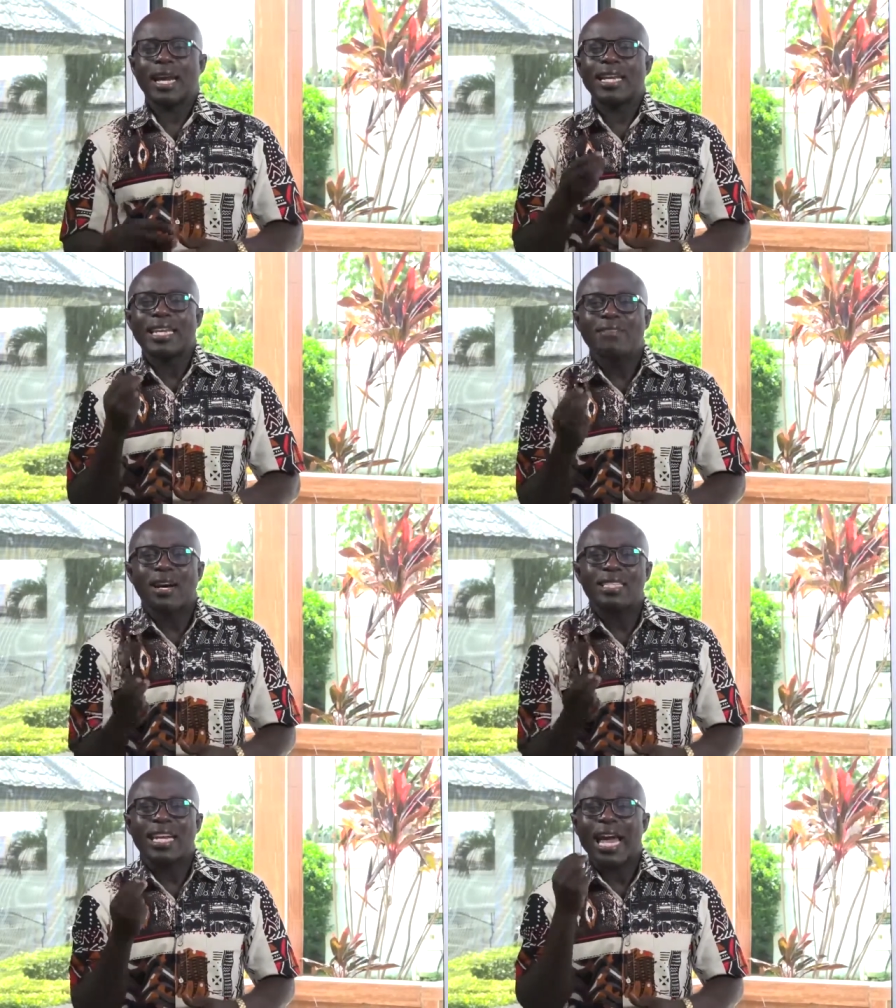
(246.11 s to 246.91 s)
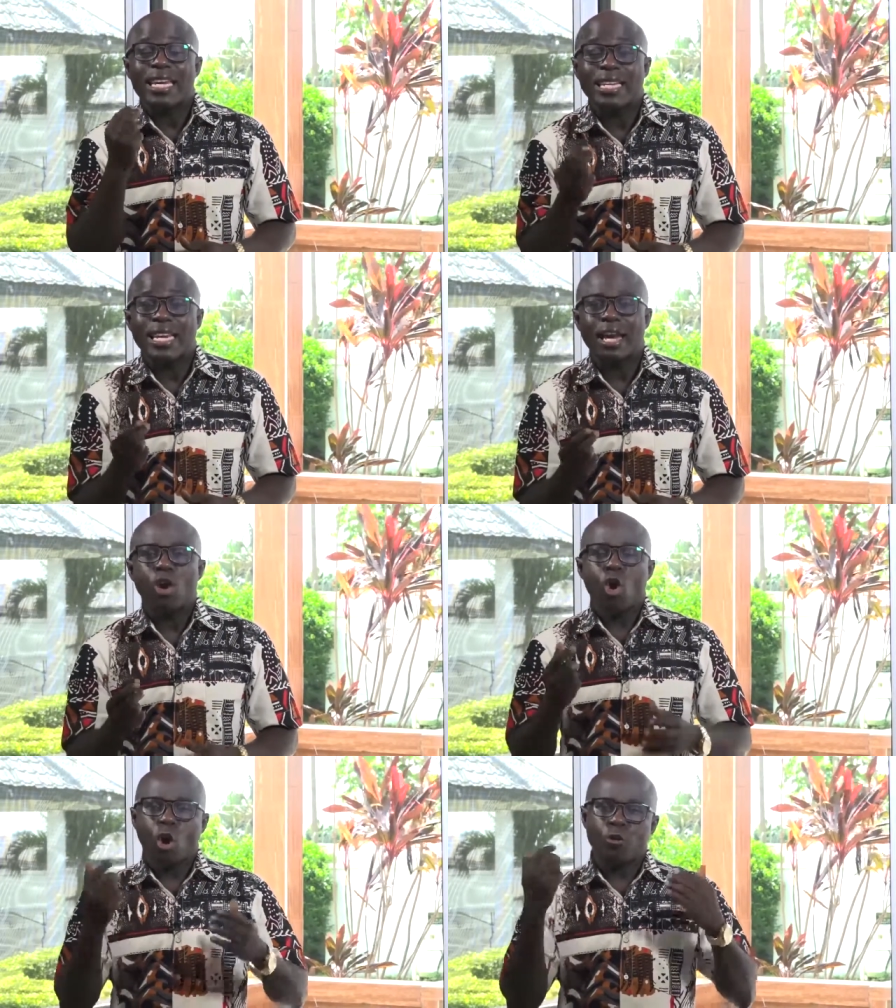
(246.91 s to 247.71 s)
can give us an idea
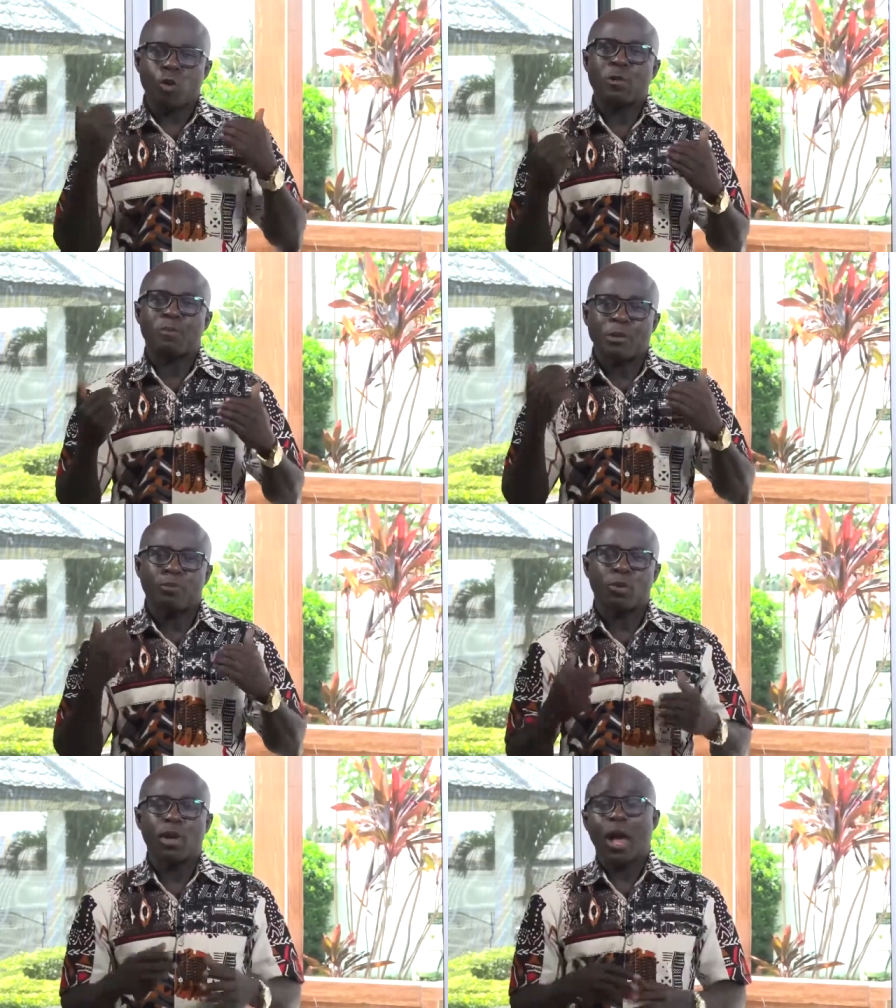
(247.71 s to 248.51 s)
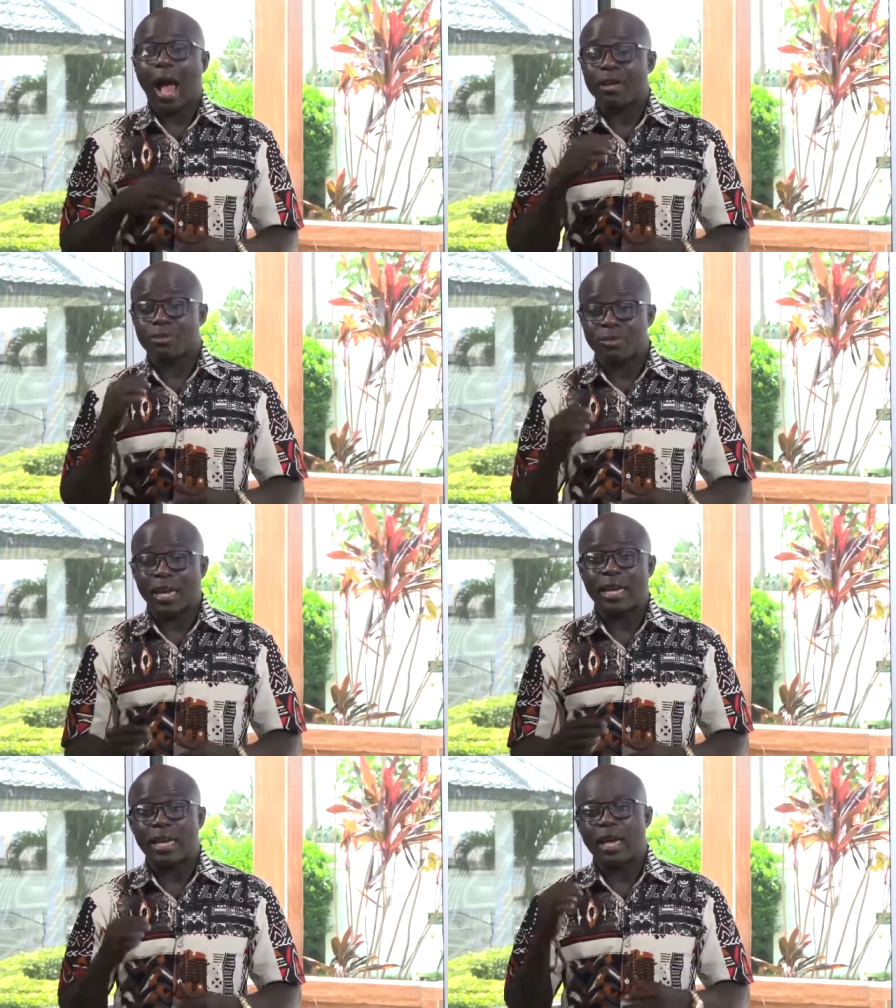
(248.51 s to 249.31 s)
of what people are
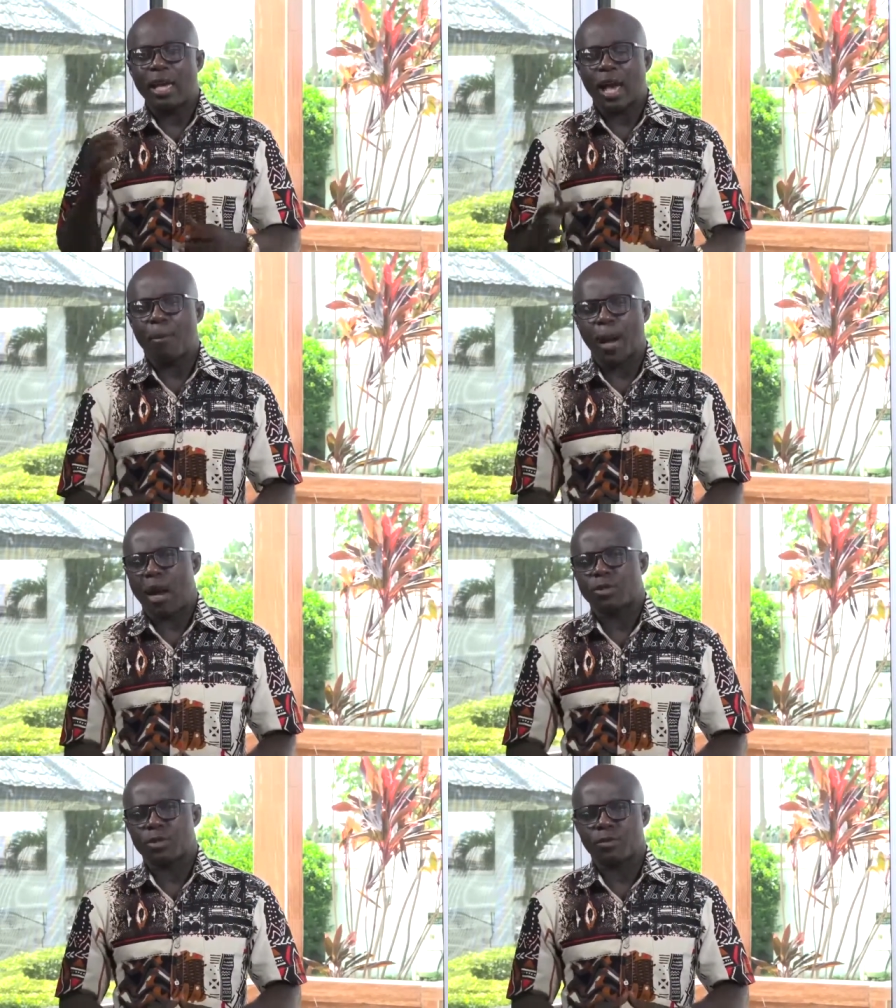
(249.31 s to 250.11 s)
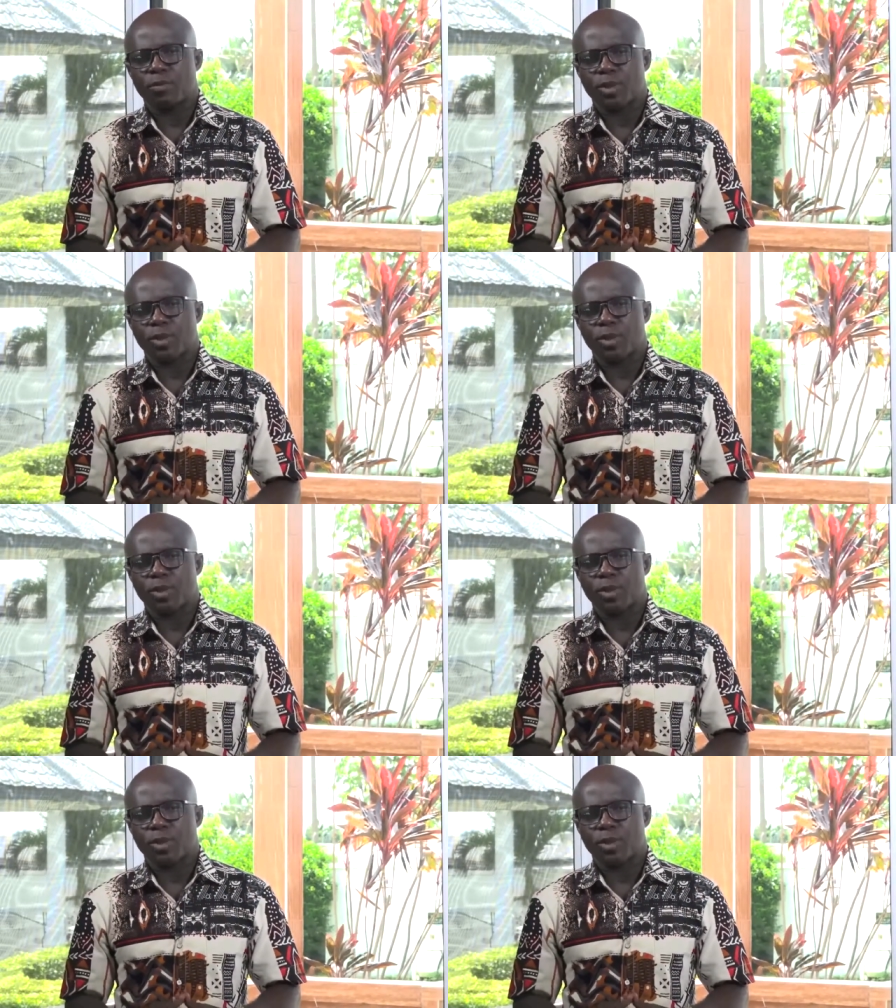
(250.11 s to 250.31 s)
thinking about.